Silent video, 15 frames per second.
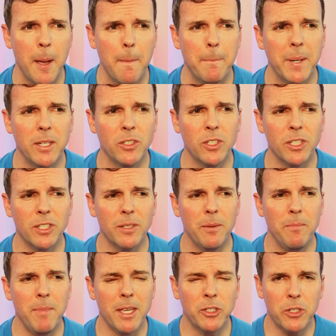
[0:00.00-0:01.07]
but
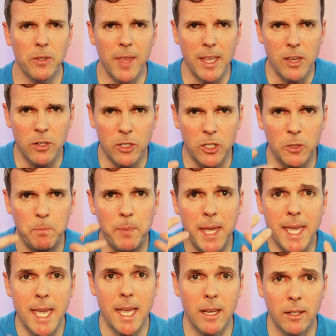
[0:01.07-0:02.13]
just make sure that you're
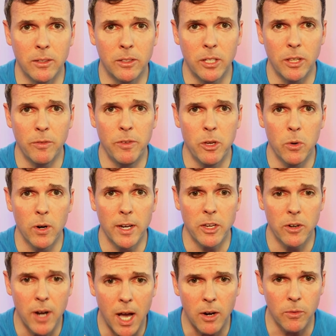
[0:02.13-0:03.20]
speaking to the viewer and
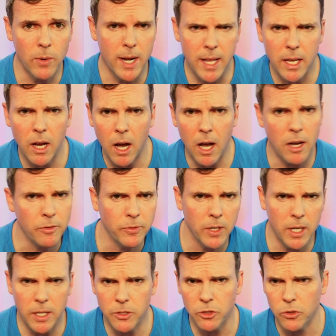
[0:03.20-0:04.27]
you're not reading off
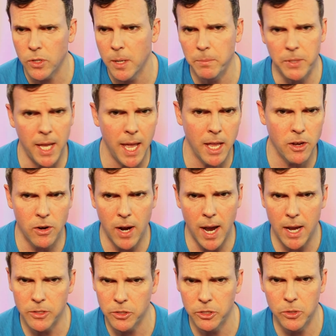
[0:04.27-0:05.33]
a script and your
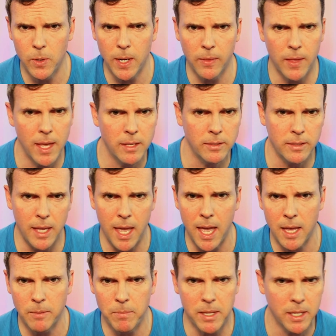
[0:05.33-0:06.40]
eyes are doing this,
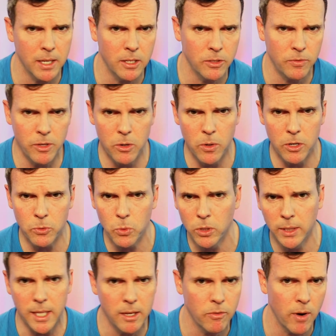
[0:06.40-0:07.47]
and because viewers
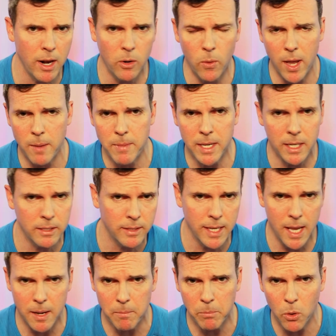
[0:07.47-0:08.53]
will leave right away because they
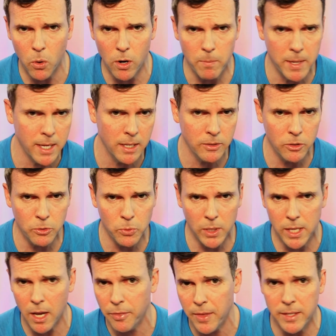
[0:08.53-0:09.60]
get bored because there's
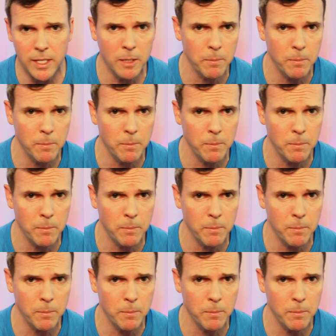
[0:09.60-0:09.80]
really authentic